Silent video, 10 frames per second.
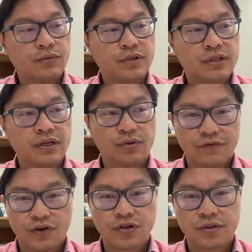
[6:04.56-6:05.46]
it was
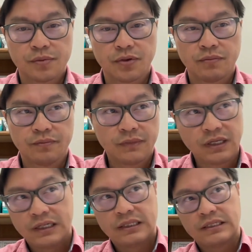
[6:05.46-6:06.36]
irreversible,
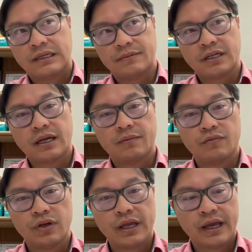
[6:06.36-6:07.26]
yet at the same time
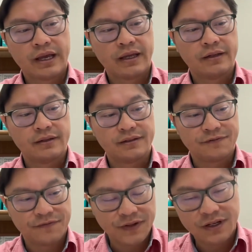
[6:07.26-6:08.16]
we had
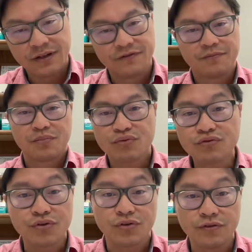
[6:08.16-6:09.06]
definitive
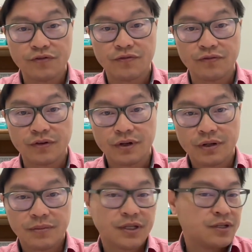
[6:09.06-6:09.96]
proof,
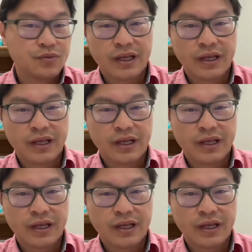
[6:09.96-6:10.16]
because we